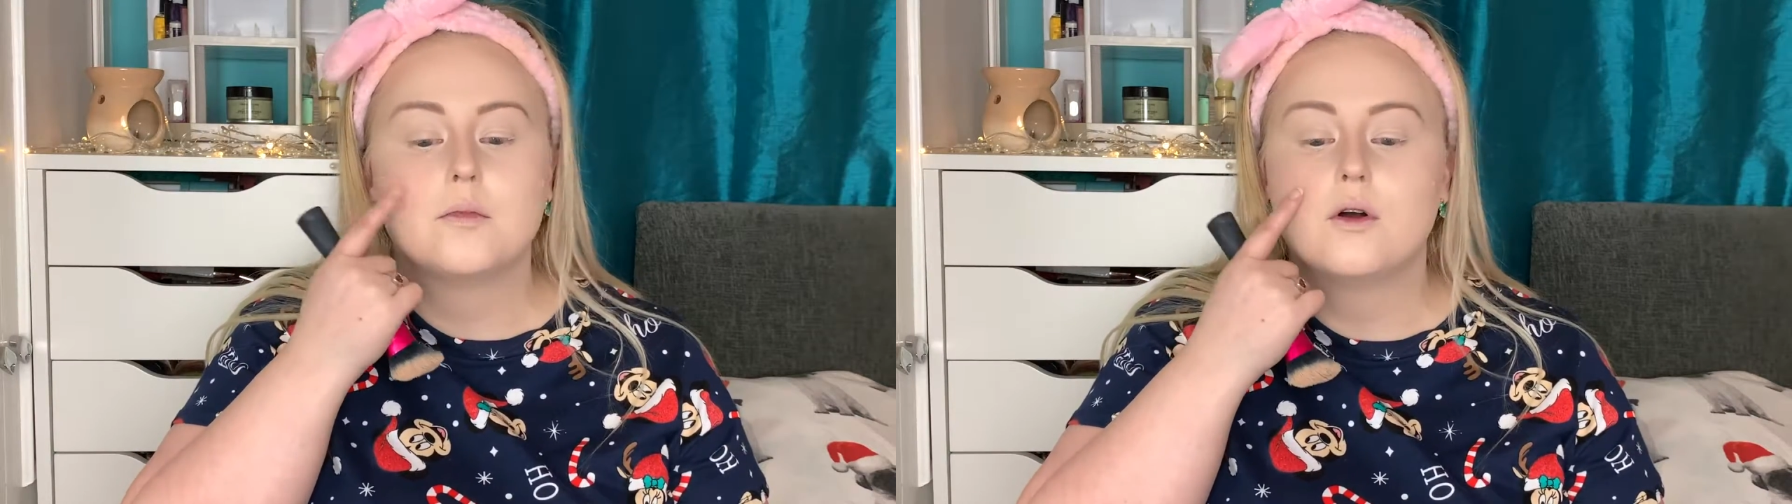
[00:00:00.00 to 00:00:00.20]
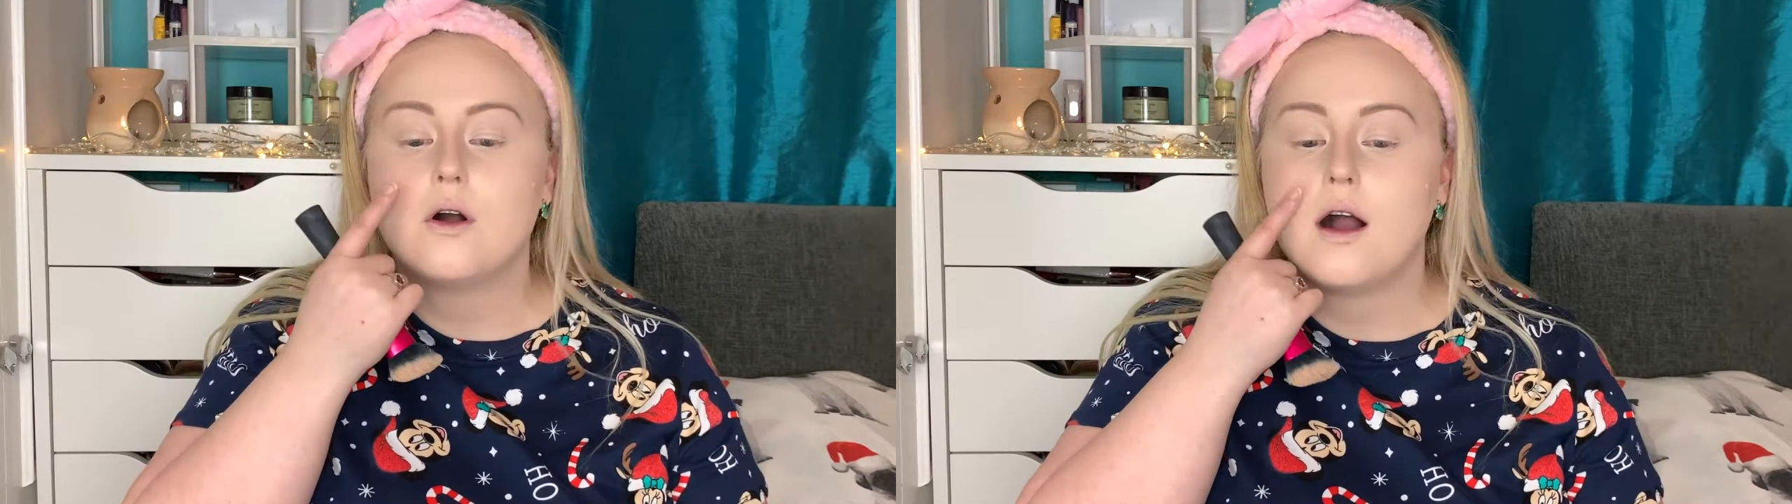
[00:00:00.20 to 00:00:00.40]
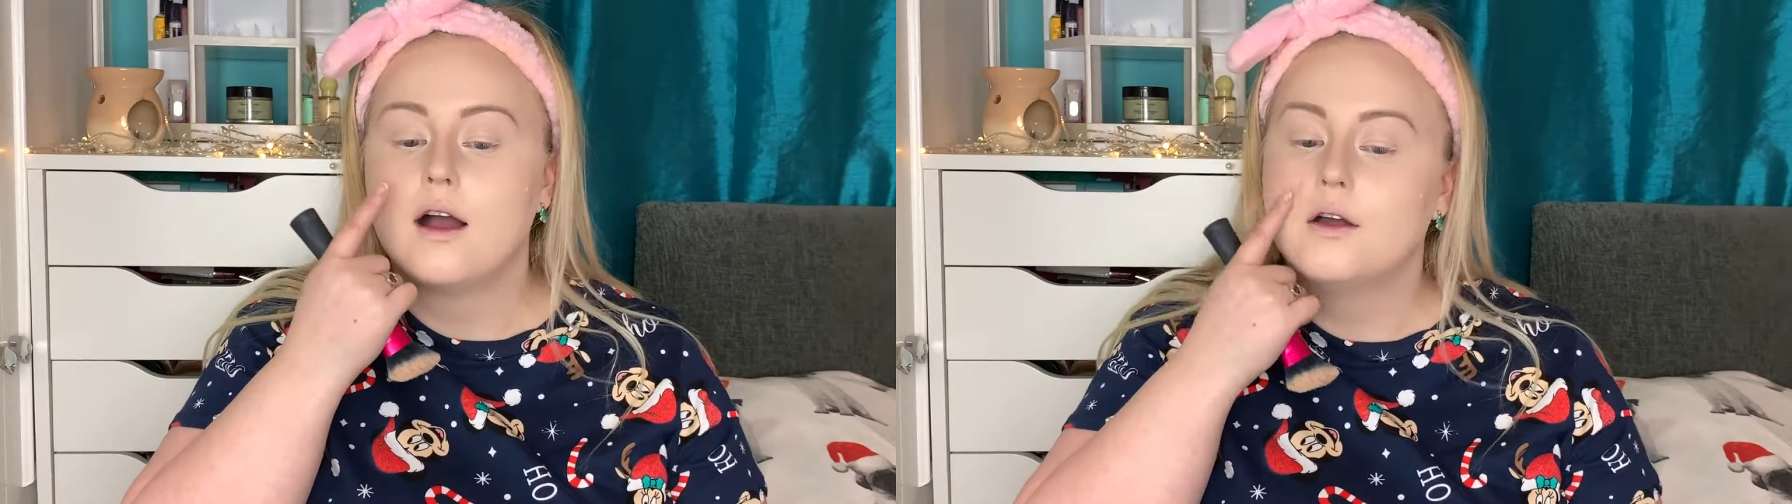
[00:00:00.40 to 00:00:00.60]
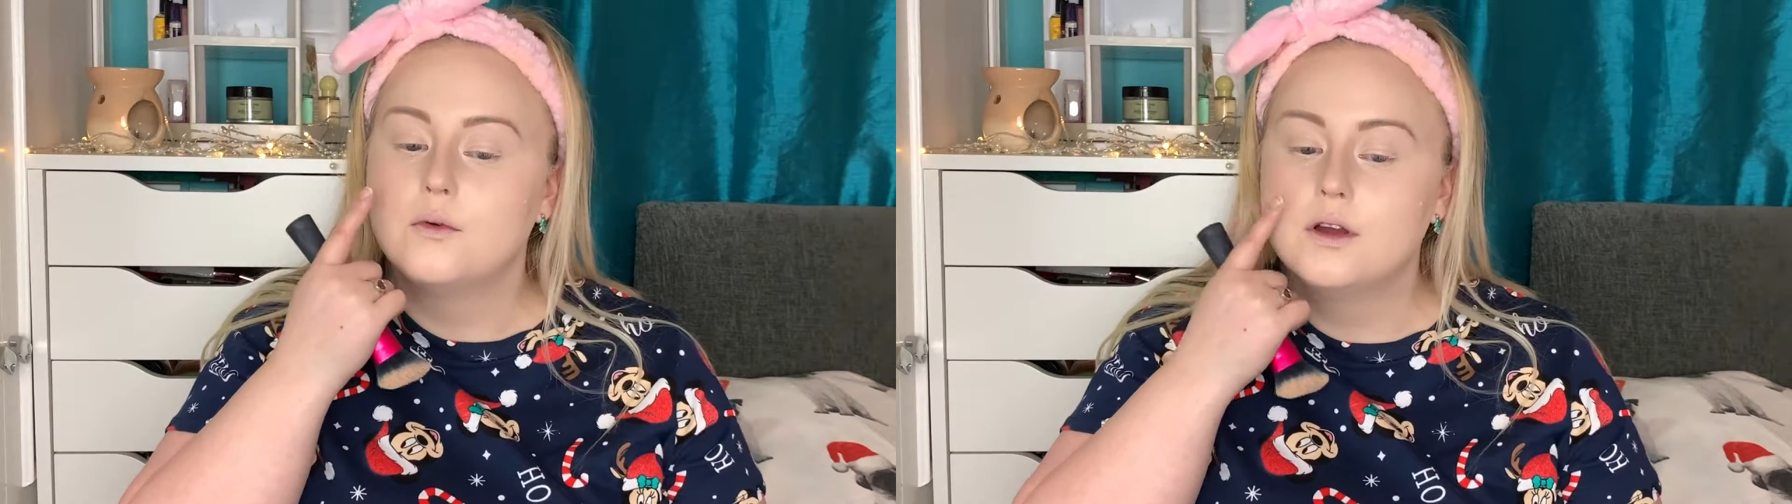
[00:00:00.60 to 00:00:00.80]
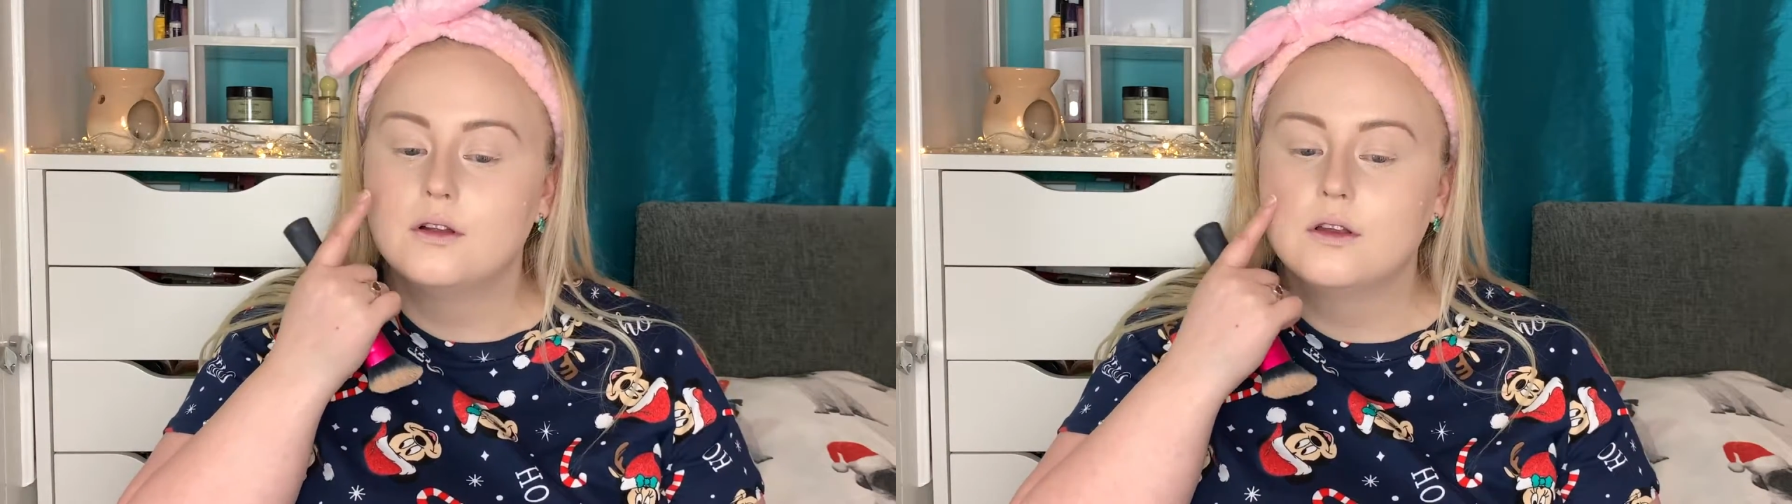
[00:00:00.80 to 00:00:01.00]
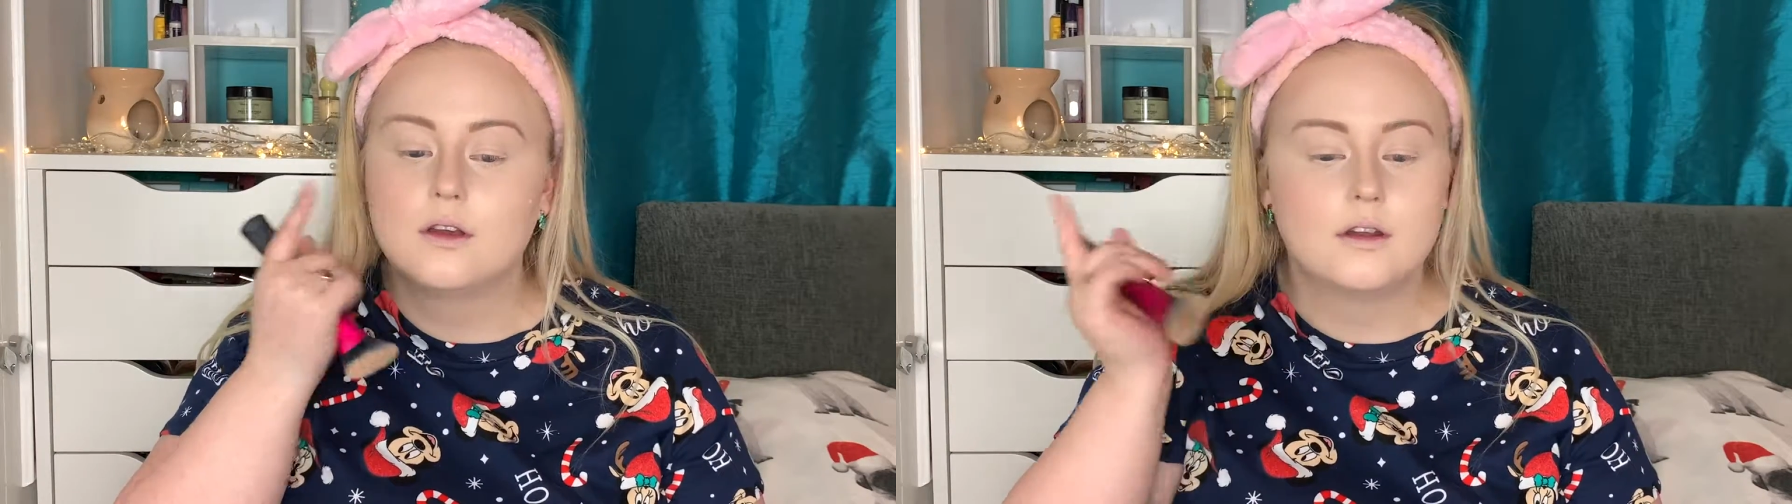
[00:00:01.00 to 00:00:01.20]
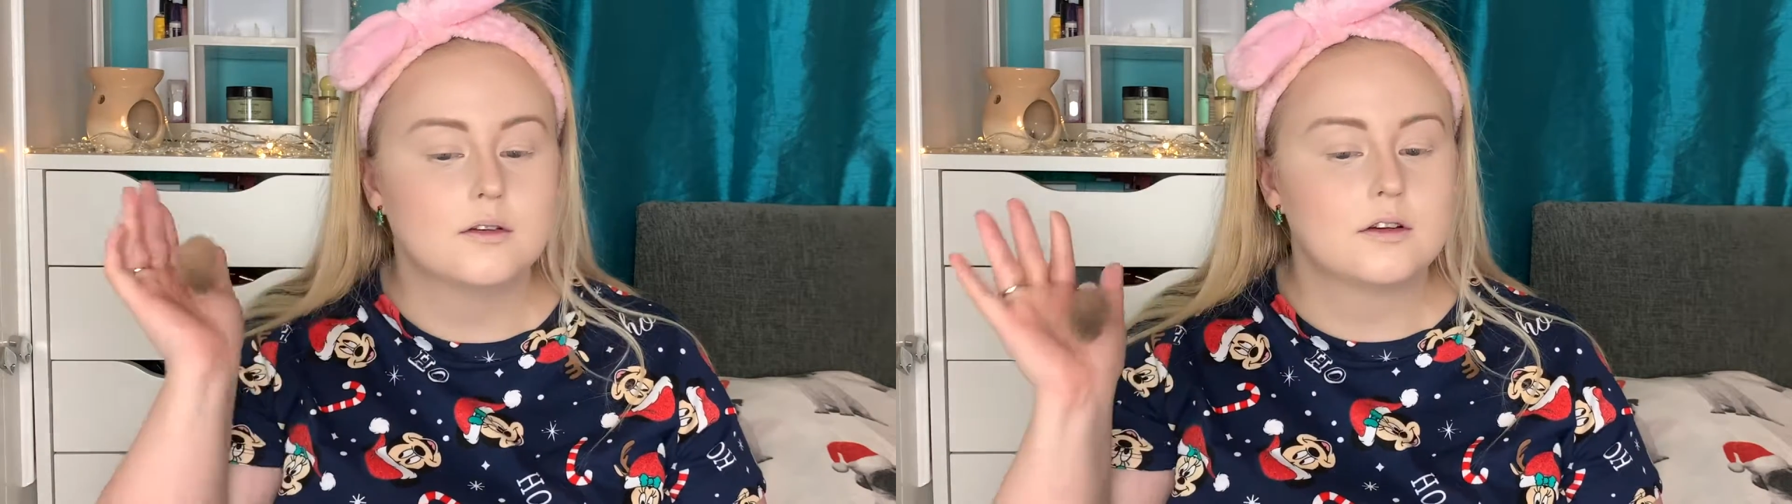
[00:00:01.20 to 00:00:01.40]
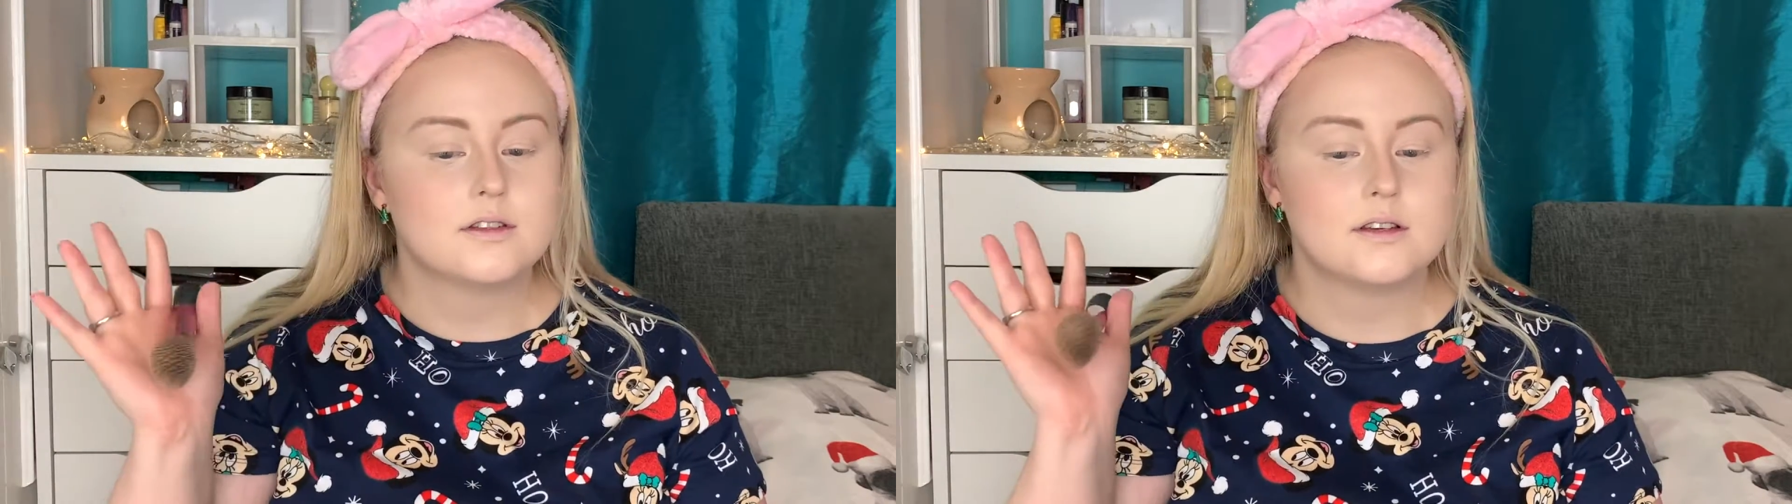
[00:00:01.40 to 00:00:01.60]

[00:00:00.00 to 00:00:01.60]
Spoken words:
but I will learn because